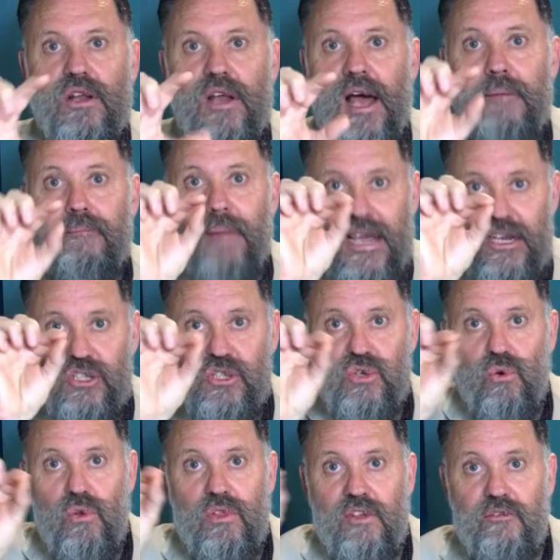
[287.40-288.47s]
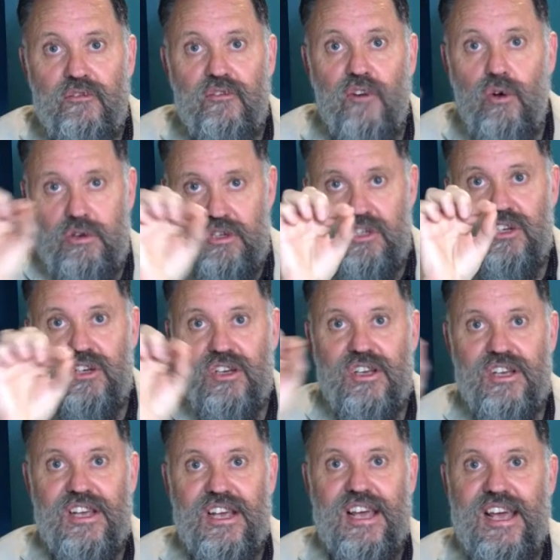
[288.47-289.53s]
make sure the font
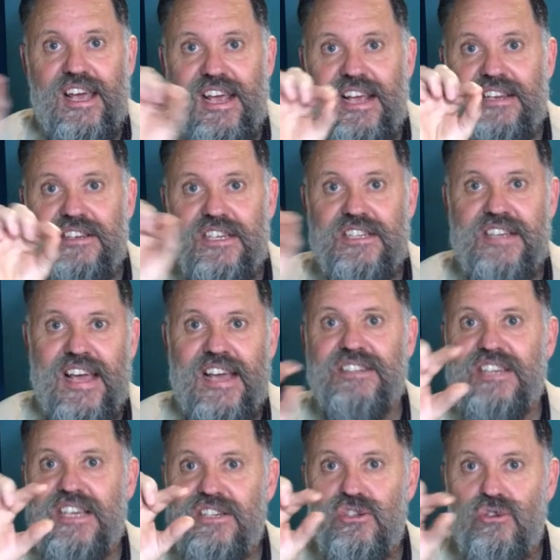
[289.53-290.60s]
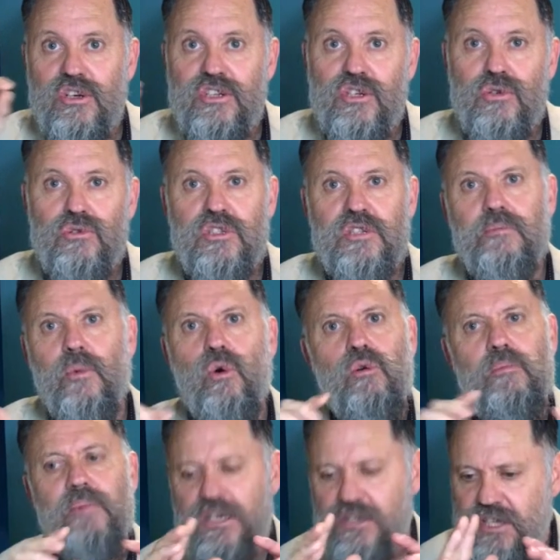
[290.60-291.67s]
in the text is not too small,
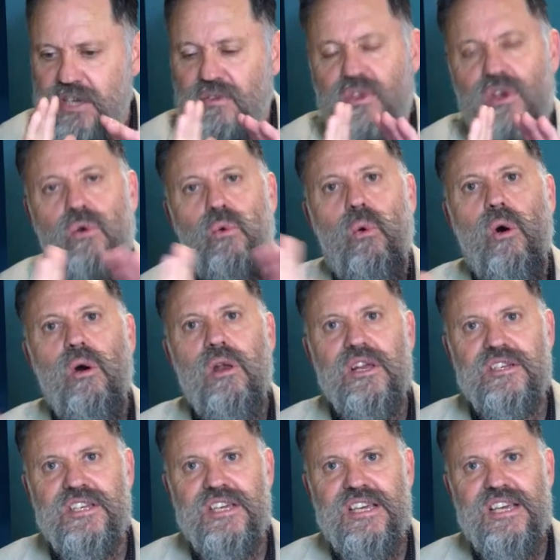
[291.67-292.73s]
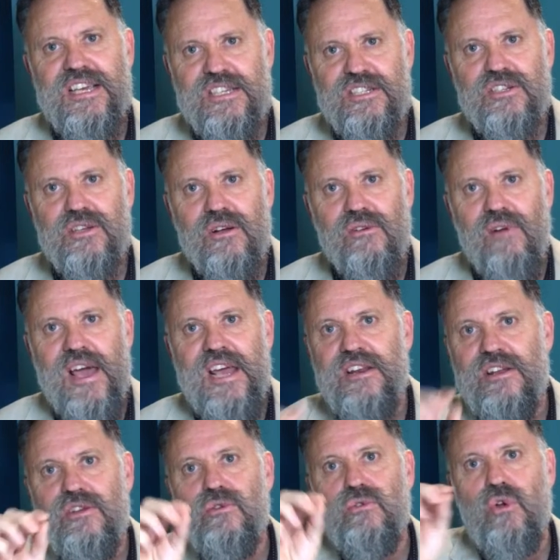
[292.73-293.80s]
because if the quality is degraded,
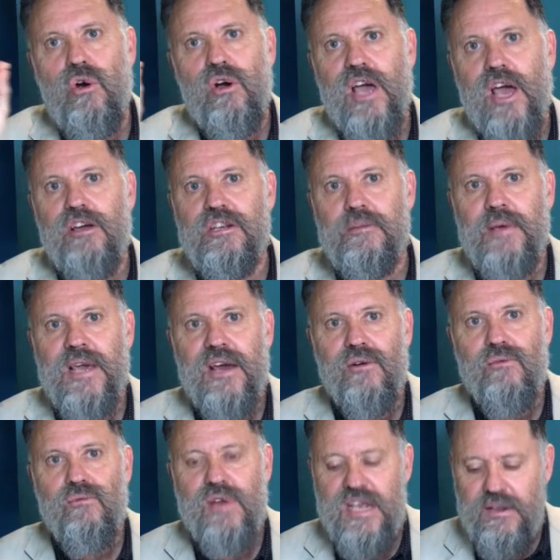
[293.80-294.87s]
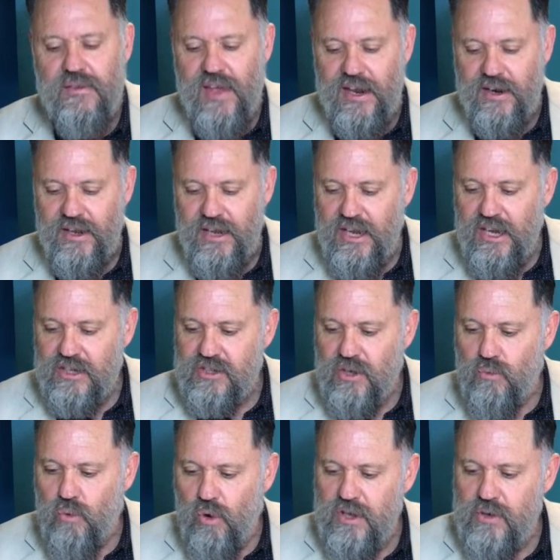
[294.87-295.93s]
you're not going to be able to read that. So
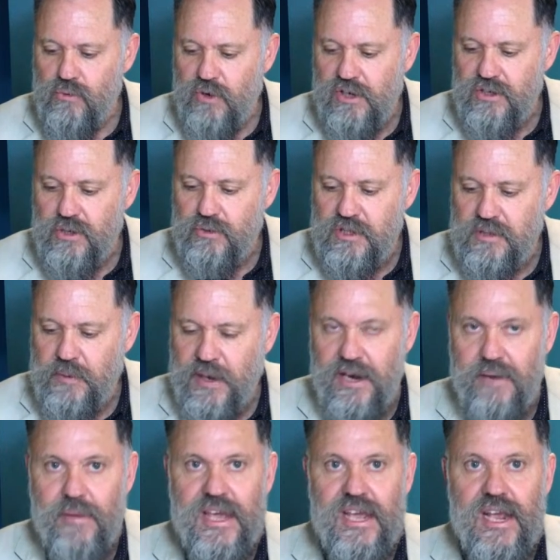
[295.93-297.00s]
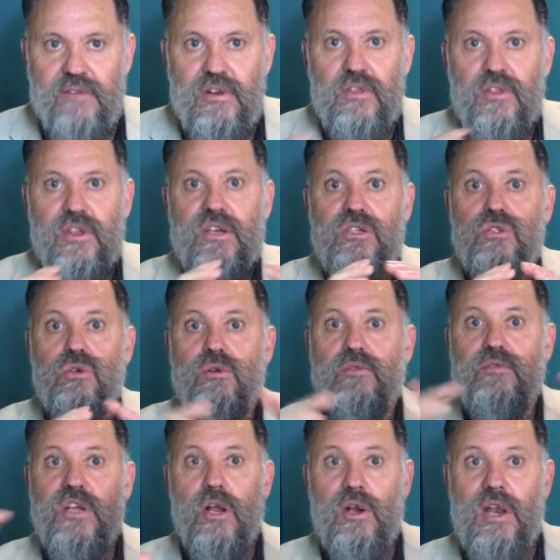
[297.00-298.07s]
what you want to do is be able to make everything sort of,
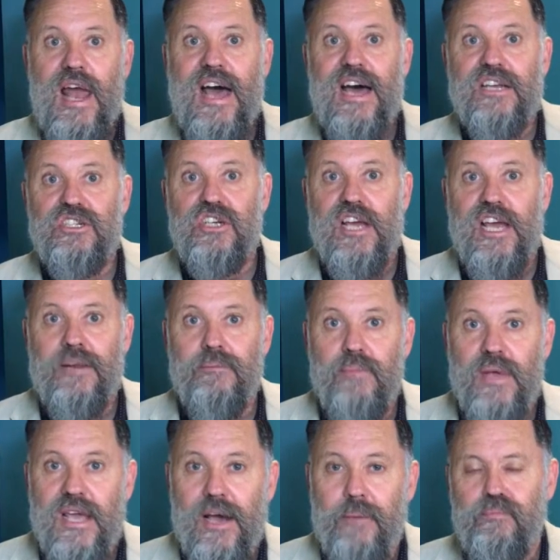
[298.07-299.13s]
larger and bigger.